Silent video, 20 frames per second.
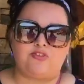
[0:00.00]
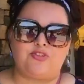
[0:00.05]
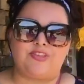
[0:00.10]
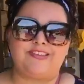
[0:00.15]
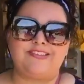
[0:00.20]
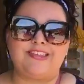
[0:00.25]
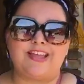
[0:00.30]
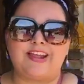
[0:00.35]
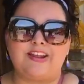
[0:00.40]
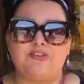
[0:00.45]
so
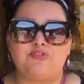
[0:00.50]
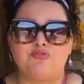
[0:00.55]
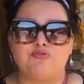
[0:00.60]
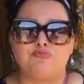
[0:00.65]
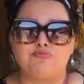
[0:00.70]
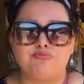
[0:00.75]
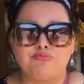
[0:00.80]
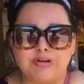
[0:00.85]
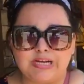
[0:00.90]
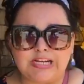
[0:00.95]
the sun is
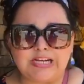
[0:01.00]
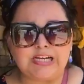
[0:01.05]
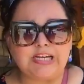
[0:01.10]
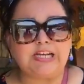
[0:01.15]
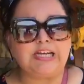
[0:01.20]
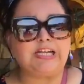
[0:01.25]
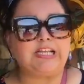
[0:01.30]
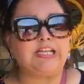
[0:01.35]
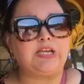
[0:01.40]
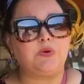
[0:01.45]

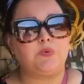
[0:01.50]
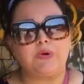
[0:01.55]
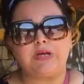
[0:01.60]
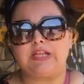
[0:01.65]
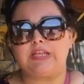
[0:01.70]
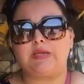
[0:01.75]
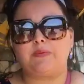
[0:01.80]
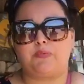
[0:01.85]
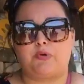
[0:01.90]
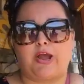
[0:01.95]
really,
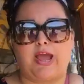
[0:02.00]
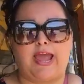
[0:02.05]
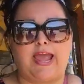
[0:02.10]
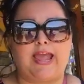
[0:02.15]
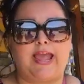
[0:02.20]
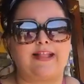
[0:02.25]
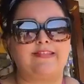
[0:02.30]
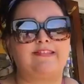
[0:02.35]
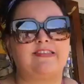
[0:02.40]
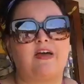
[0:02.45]
really
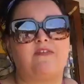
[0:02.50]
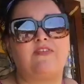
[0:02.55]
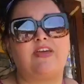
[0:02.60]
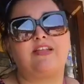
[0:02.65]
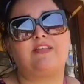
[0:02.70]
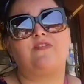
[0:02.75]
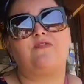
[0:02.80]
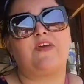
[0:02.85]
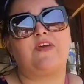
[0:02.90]
bright and stuff gets